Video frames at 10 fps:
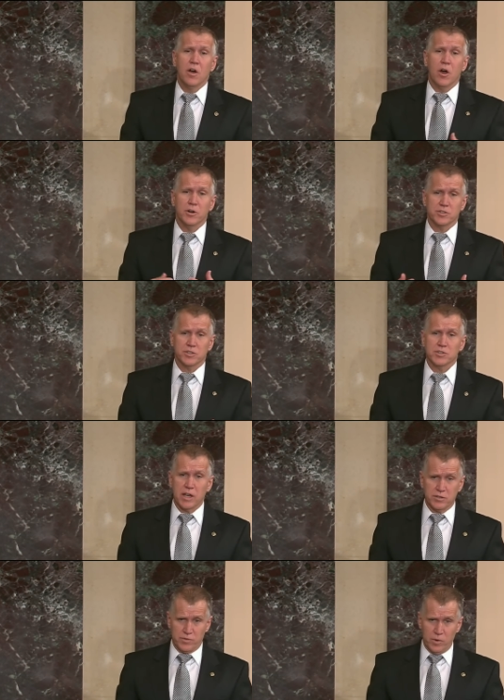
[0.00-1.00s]
are
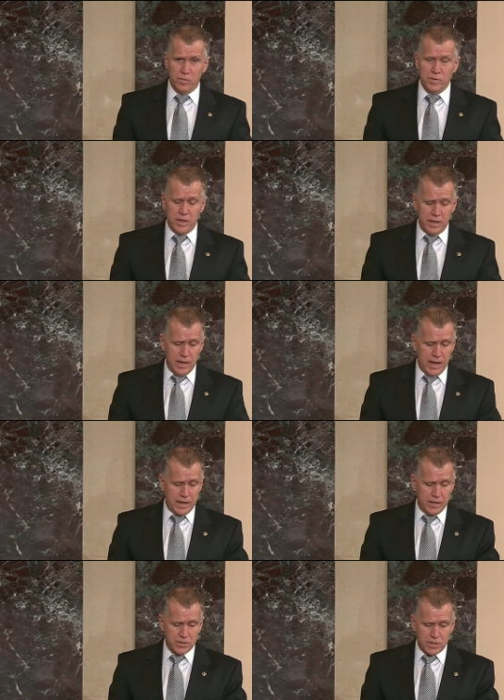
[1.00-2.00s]
successful. I guess